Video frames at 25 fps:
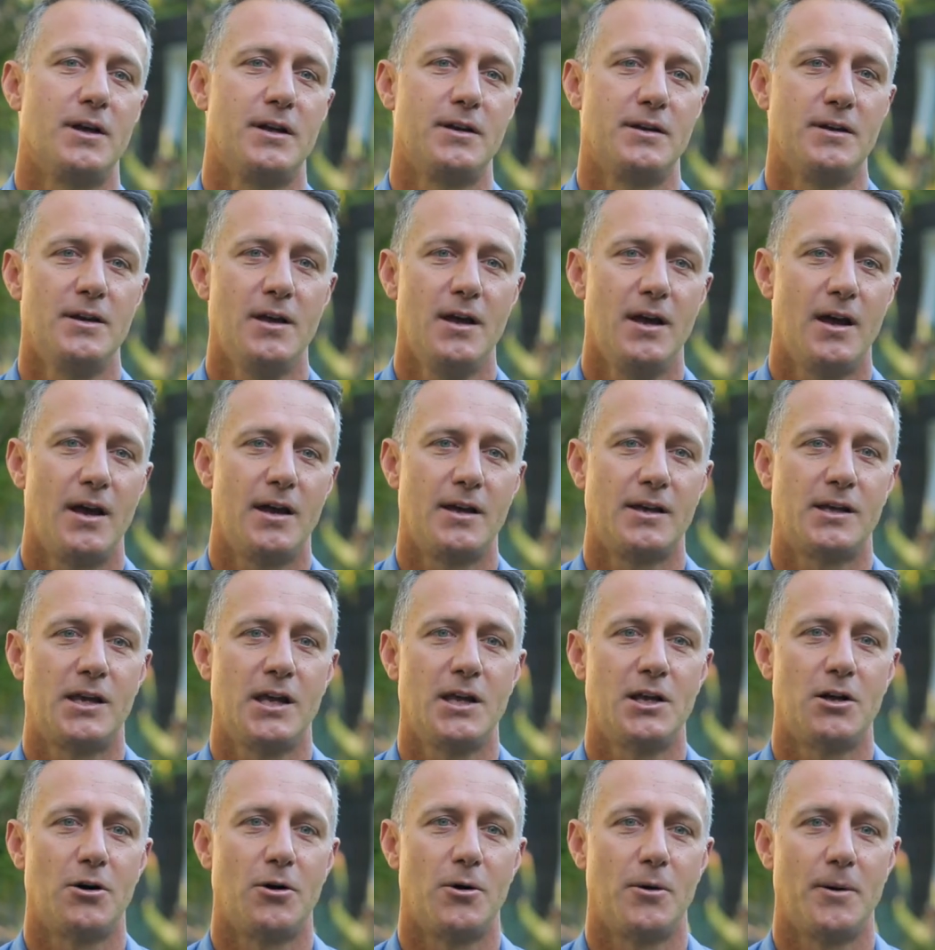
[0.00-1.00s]
And, and
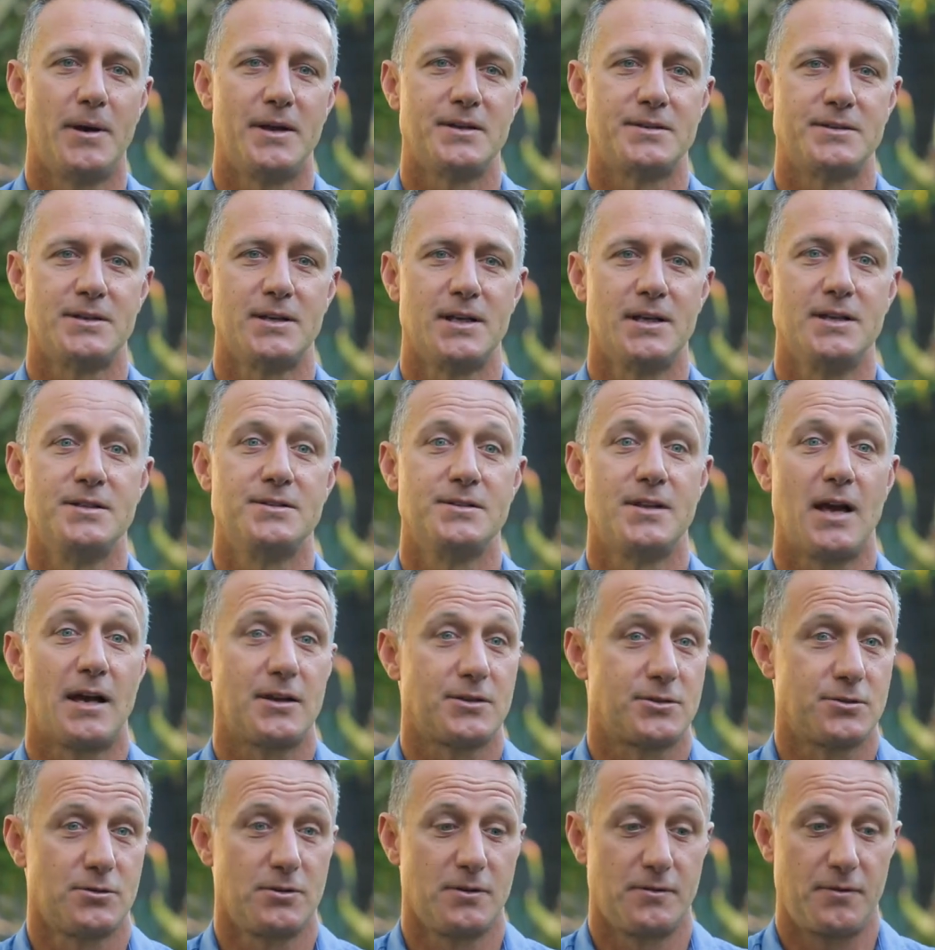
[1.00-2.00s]
keto OS is
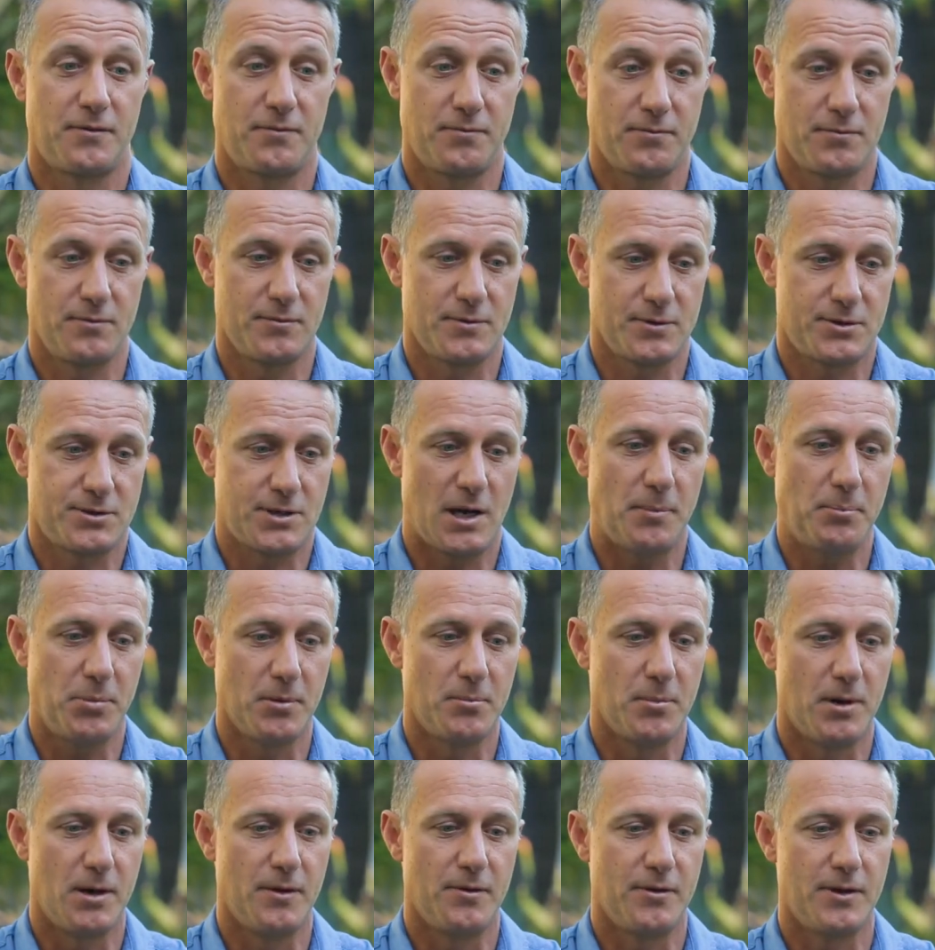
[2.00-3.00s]
that sort of
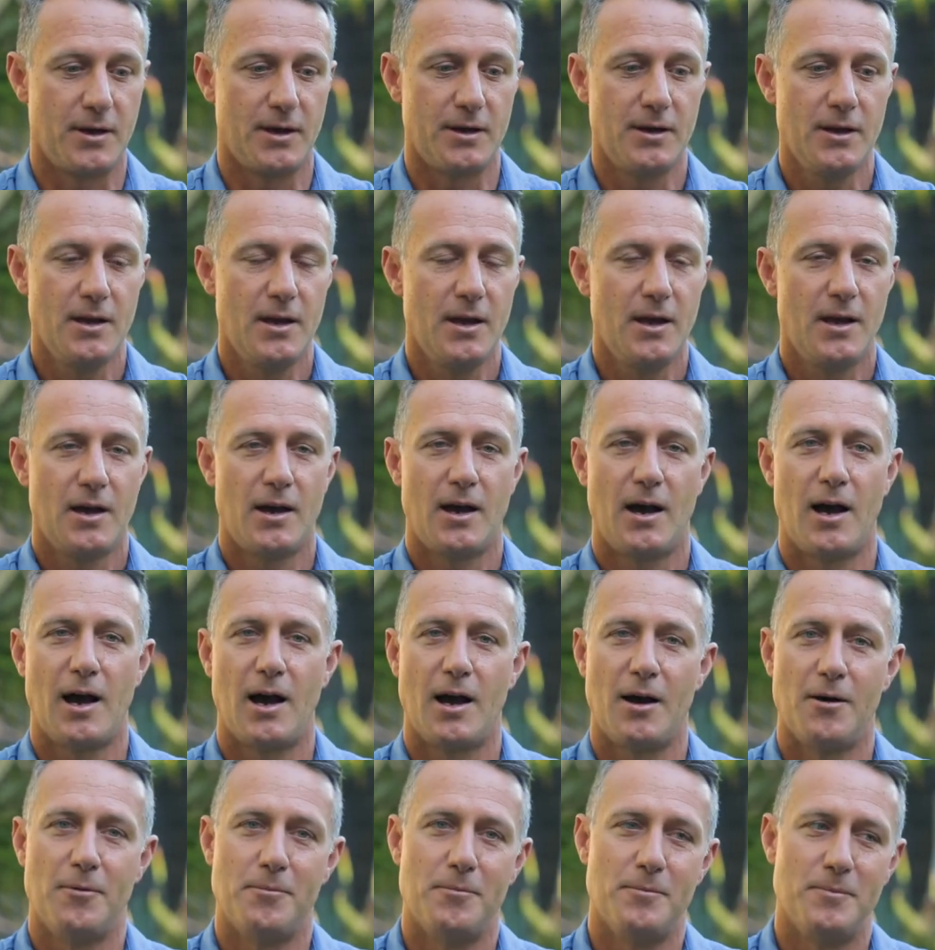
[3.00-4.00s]
supplement that
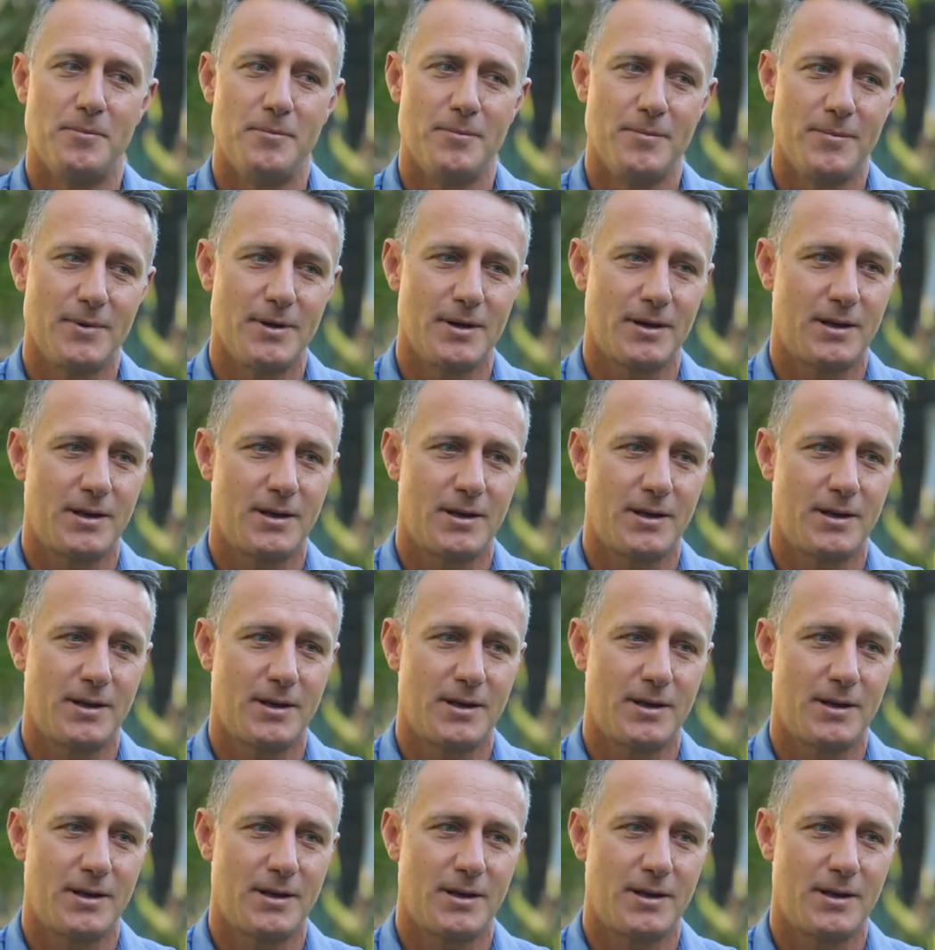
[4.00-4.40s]
um,